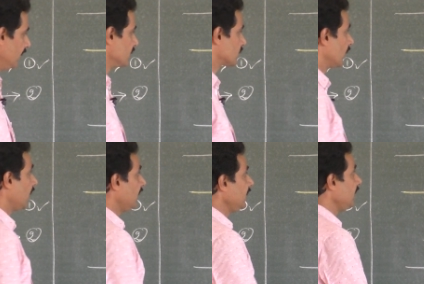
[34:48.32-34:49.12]
So
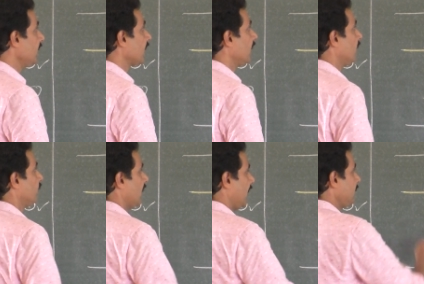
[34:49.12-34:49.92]
any ray
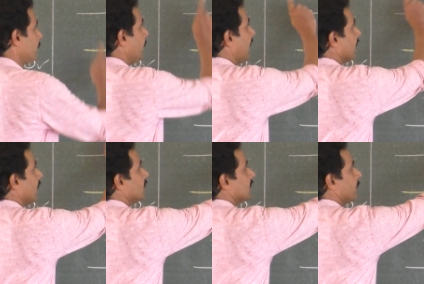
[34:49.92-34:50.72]
of light
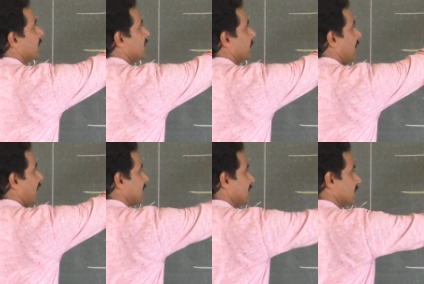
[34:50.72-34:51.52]
parallel to the principal
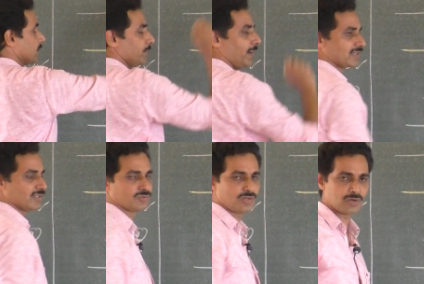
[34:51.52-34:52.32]
axis
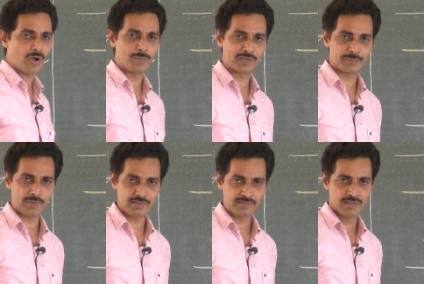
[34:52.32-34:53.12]
passes through a common
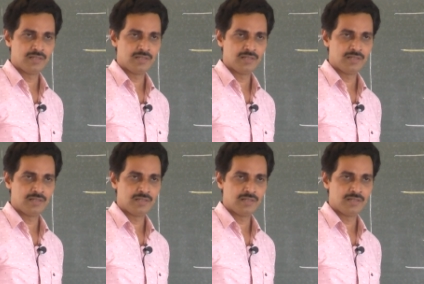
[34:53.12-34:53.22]
point.